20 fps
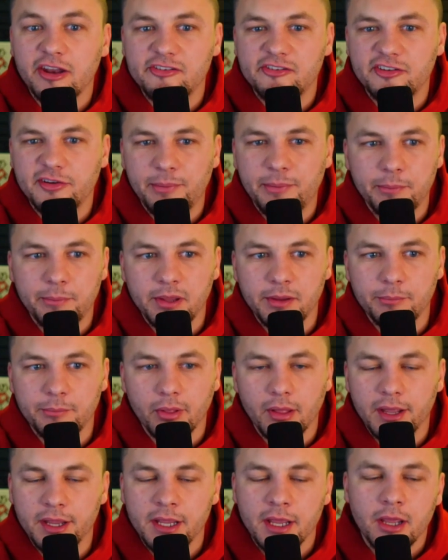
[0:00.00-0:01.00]
GPP
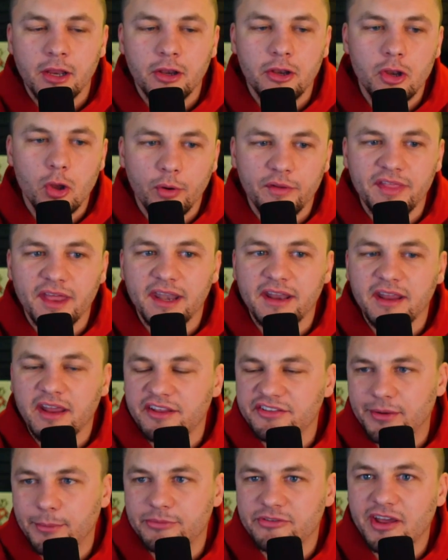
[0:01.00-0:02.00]
play, knowing that he
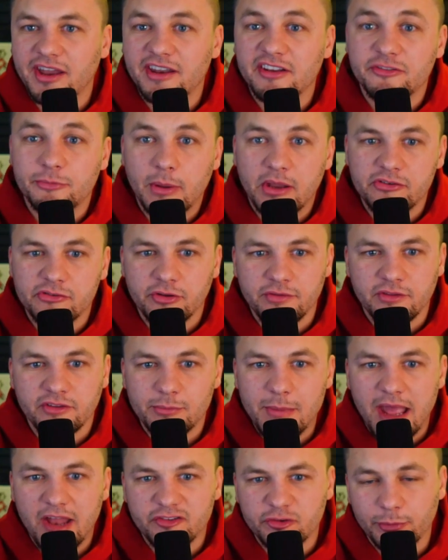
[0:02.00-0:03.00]
has upside, especially in
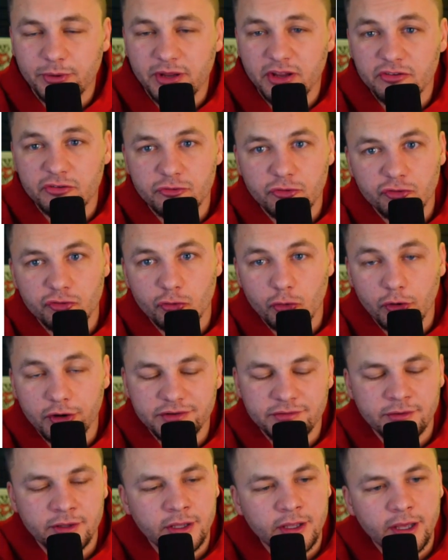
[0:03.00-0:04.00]
this matchup against
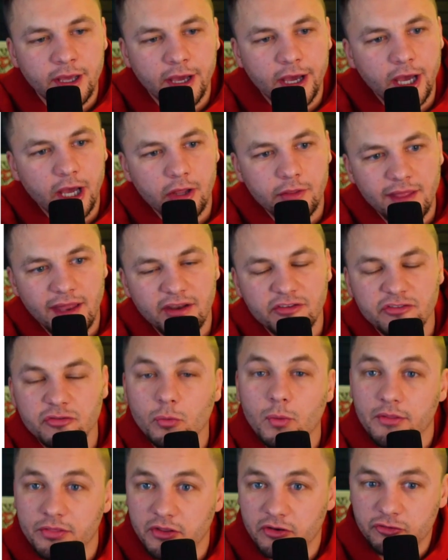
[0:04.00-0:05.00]
Detroit. That is a
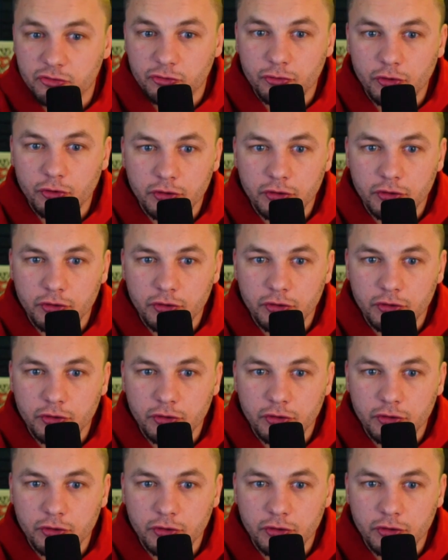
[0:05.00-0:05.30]
route that you could